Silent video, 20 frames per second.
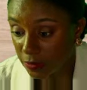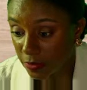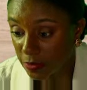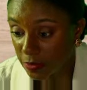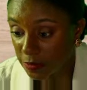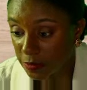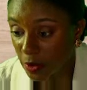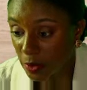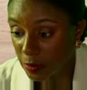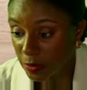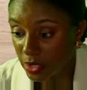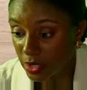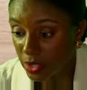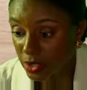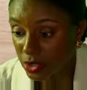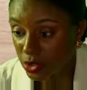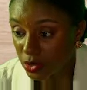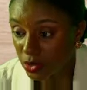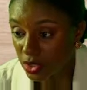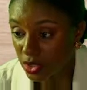
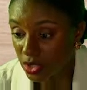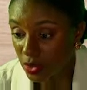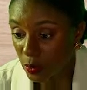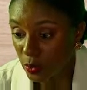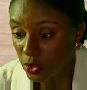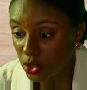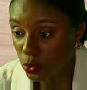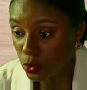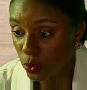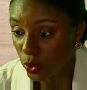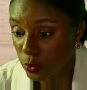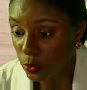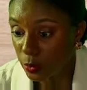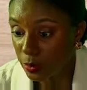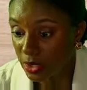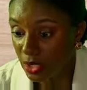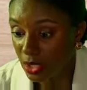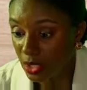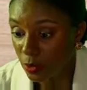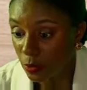formulas to see which one will
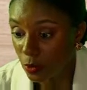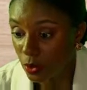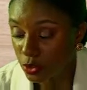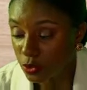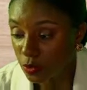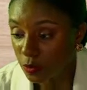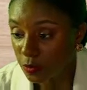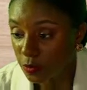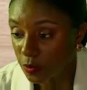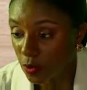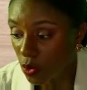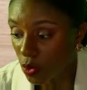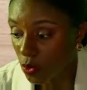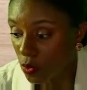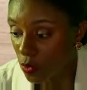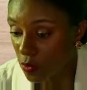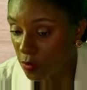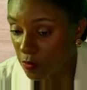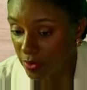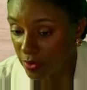be equal to
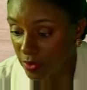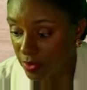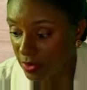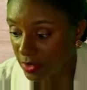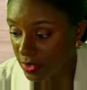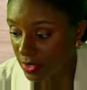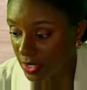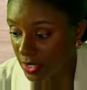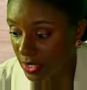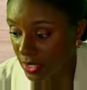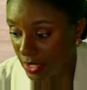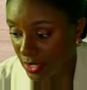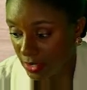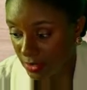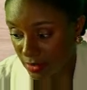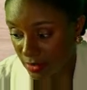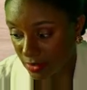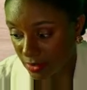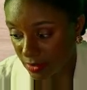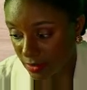
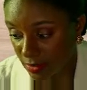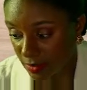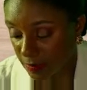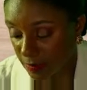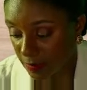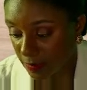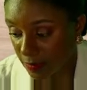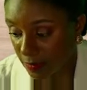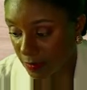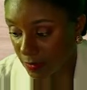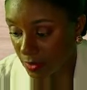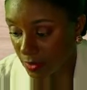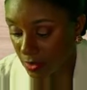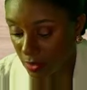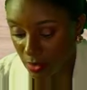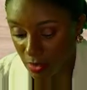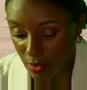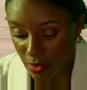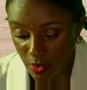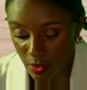4/8.
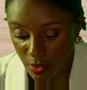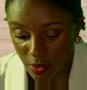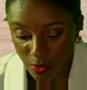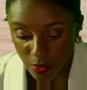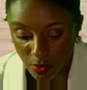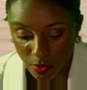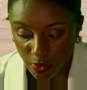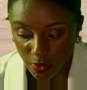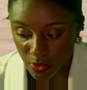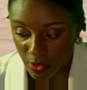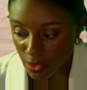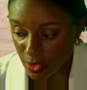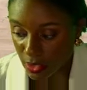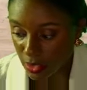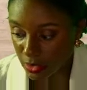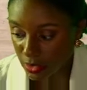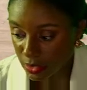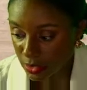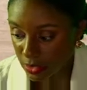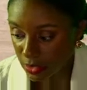Okay, a
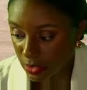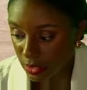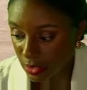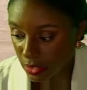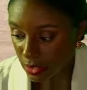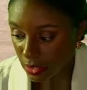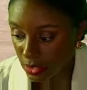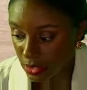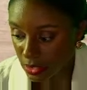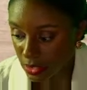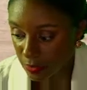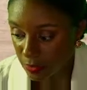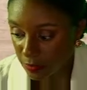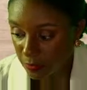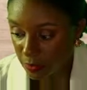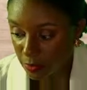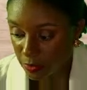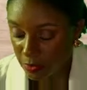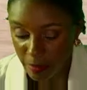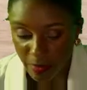little hint, if
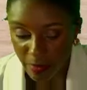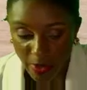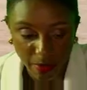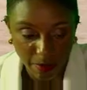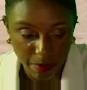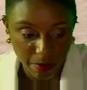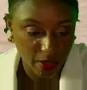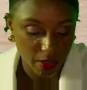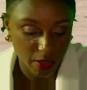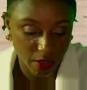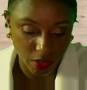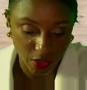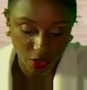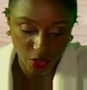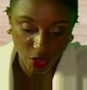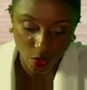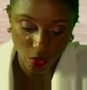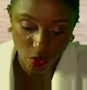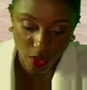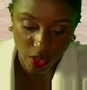you remember
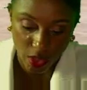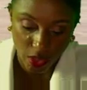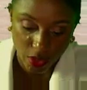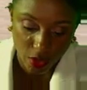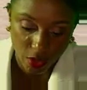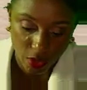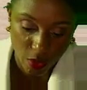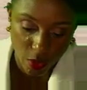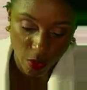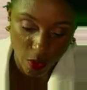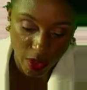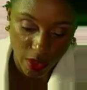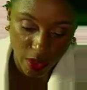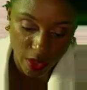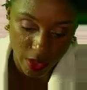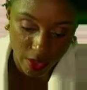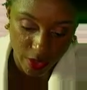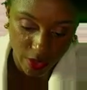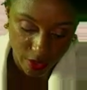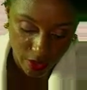
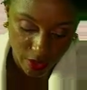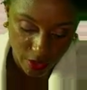SOHCAHTOA,